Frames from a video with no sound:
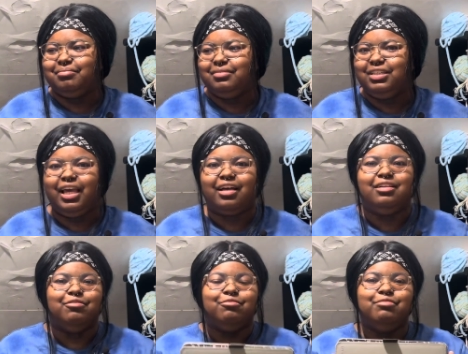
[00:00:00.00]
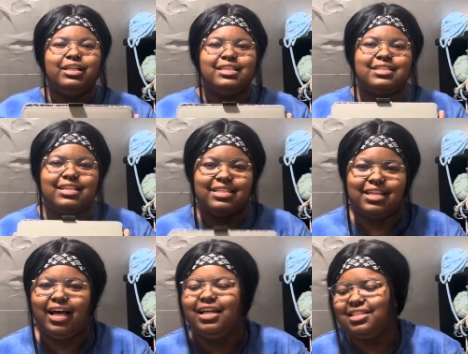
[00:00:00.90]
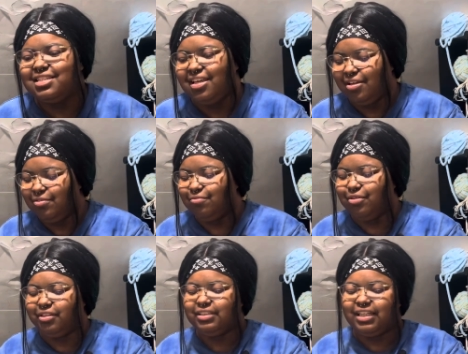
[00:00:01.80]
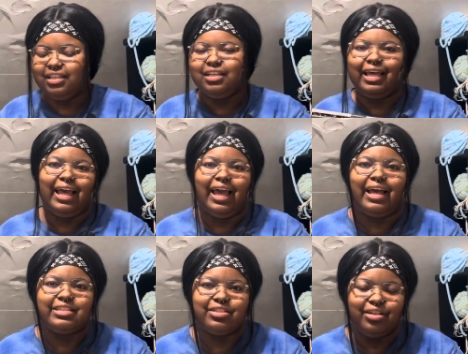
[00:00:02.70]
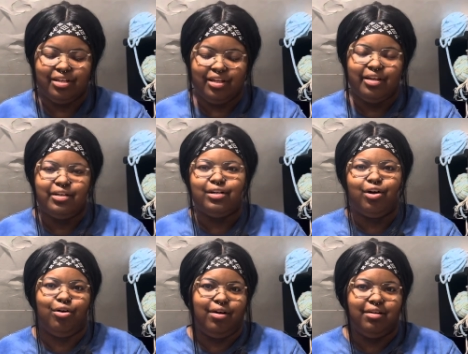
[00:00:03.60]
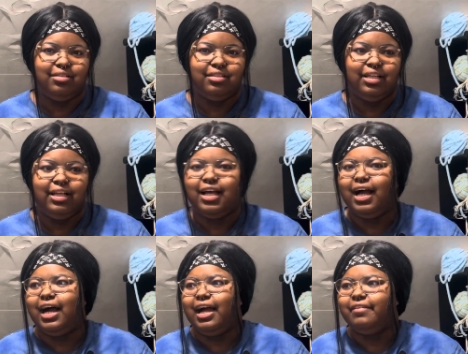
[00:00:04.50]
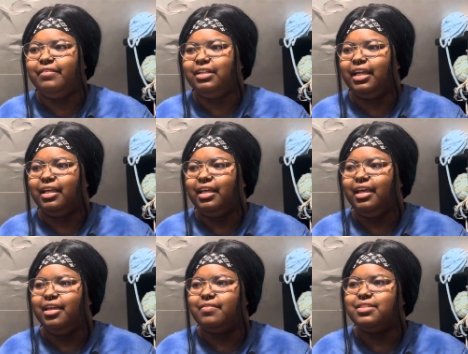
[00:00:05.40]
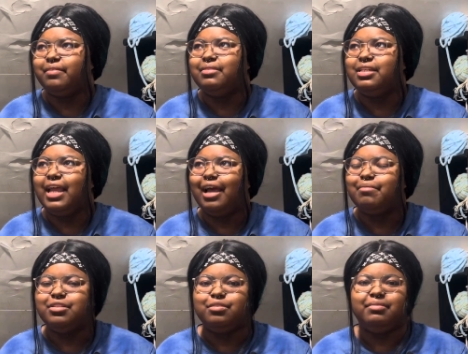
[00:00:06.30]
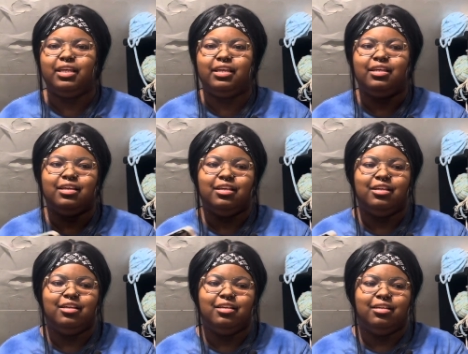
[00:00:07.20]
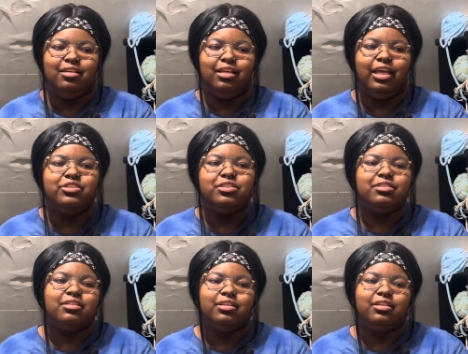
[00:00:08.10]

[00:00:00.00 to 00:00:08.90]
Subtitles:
yeah, was not worth it at all. I feel like if something happened to me, it just